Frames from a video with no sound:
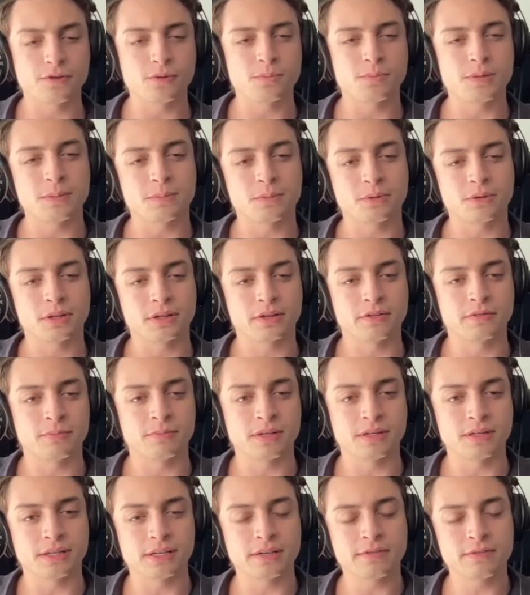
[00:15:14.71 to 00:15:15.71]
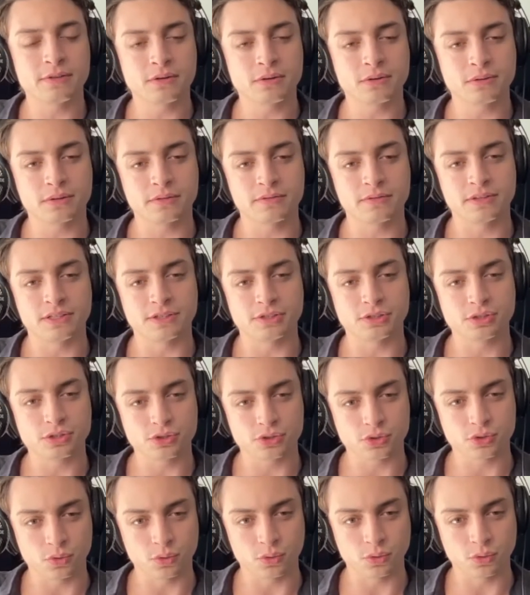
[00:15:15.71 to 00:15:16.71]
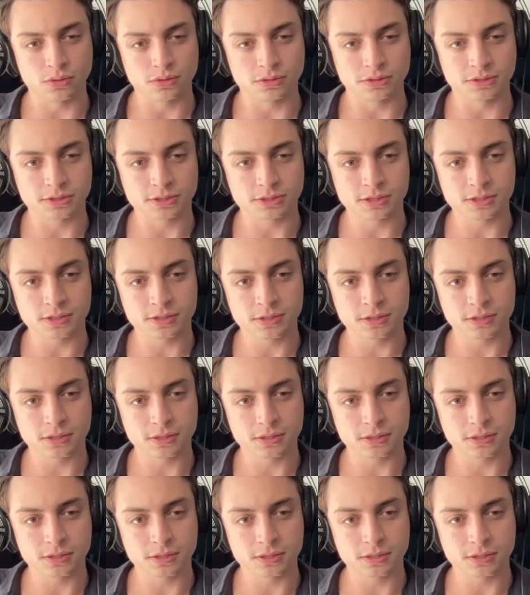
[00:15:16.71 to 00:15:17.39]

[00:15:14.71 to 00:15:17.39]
few people that have been given all of these tools